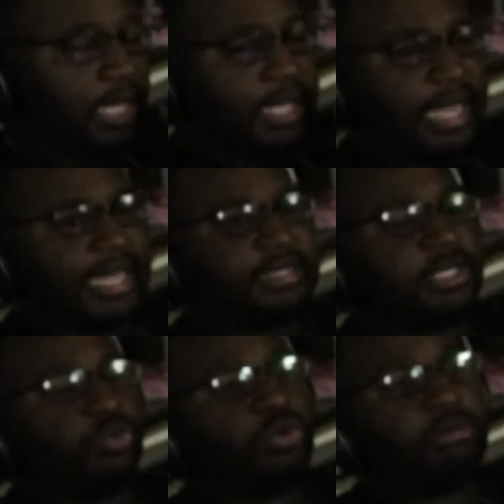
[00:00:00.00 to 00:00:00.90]
I
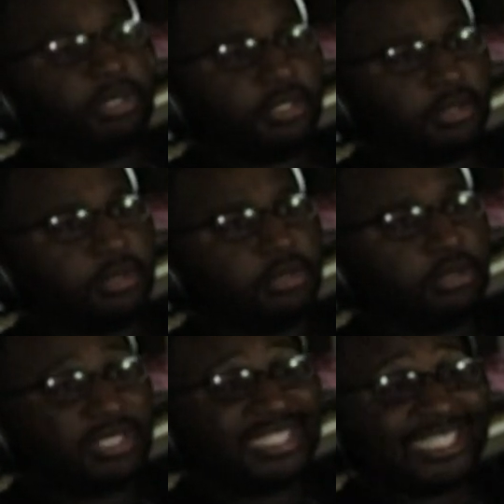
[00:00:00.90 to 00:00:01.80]
think a woman
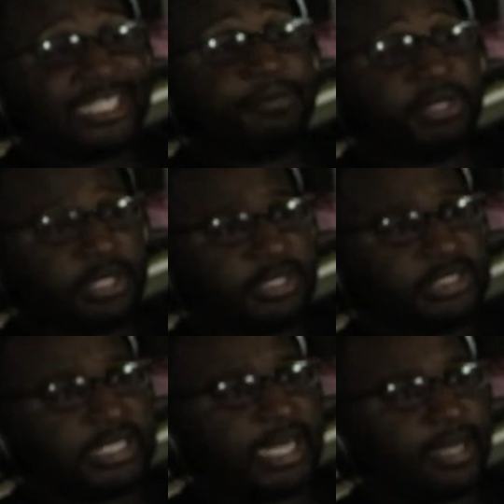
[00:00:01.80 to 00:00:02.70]
keeping a
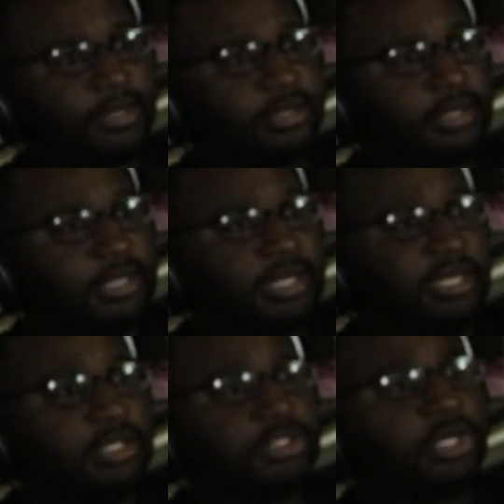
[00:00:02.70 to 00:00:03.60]
child
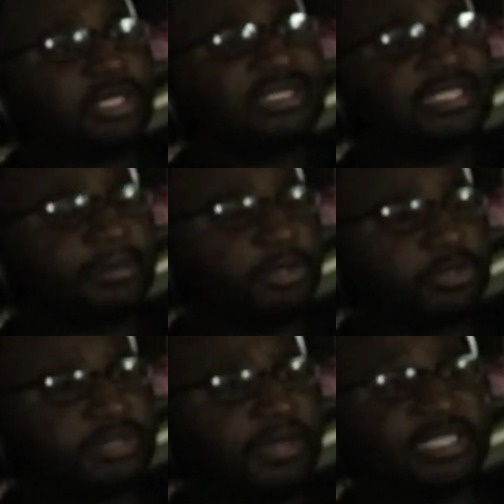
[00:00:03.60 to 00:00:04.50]
is her accepting
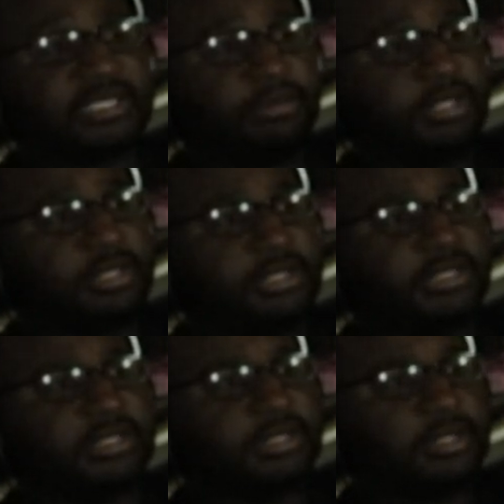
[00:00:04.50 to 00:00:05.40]

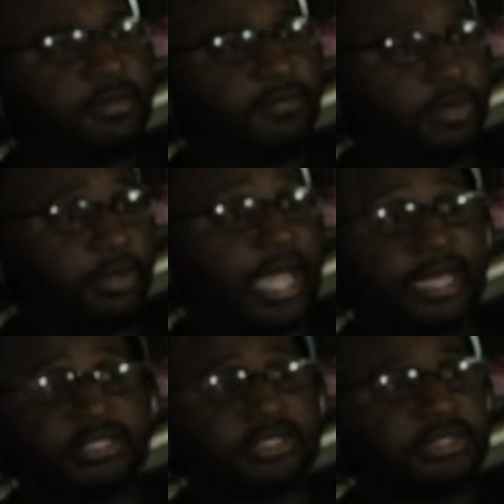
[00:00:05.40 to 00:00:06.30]
responsibilities for her
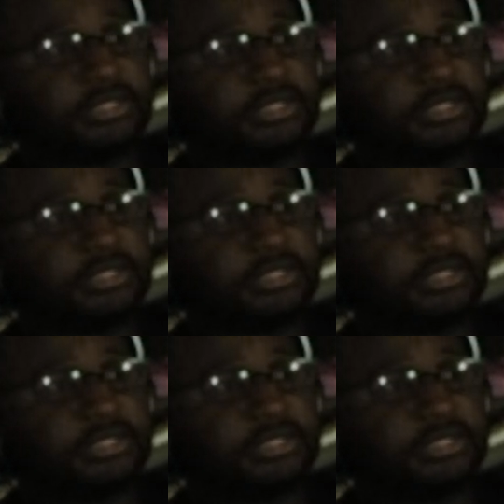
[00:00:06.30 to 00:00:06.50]
actions.